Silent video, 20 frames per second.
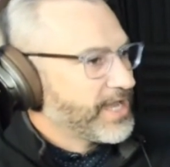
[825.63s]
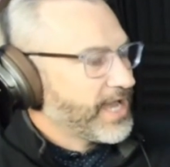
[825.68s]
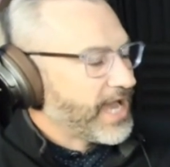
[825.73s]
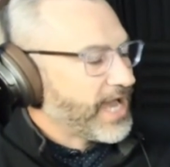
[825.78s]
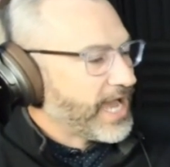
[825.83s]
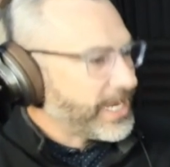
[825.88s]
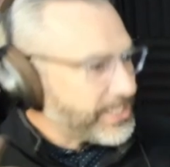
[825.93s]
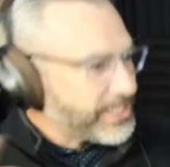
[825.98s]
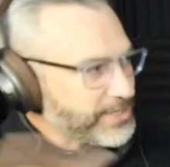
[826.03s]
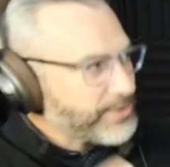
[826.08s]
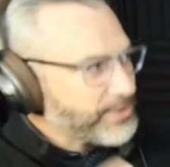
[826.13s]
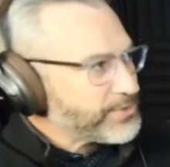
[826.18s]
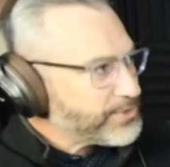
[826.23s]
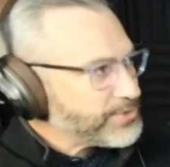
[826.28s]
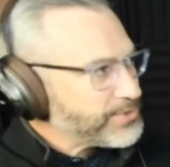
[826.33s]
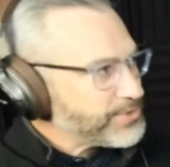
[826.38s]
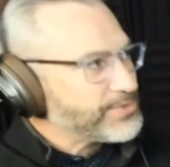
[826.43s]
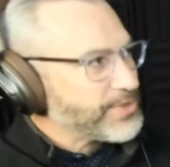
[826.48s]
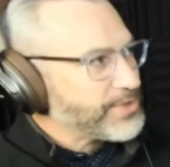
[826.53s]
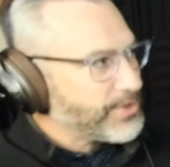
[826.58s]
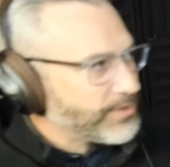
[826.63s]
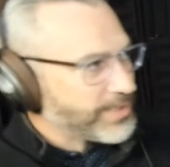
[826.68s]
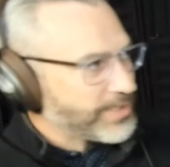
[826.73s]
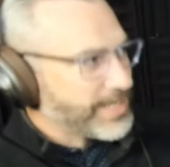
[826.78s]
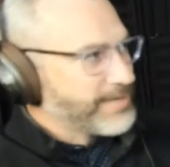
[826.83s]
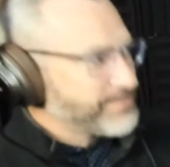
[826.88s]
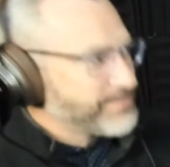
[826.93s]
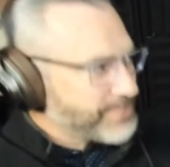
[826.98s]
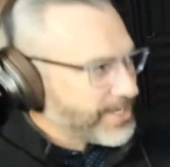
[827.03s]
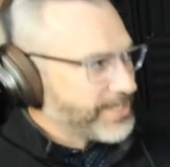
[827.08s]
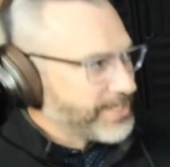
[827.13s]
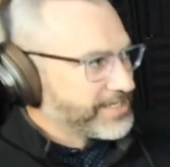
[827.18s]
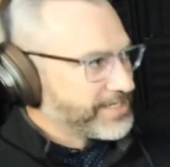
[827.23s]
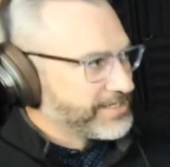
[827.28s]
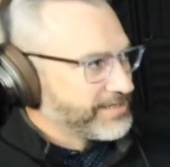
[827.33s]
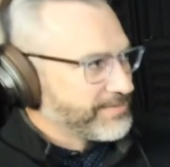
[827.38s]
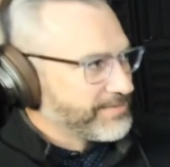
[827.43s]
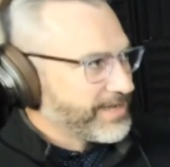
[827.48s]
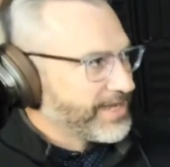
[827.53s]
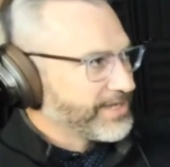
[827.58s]
I know you know what I'm
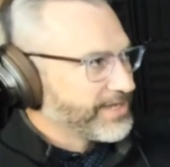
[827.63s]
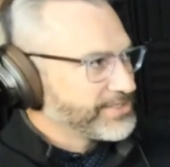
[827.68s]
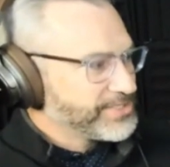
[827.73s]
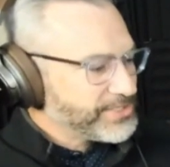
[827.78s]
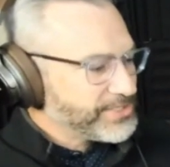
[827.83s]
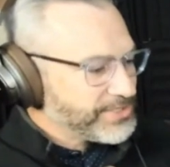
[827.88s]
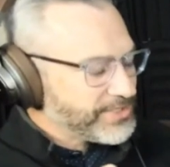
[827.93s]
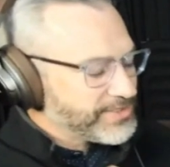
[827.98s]
talking about.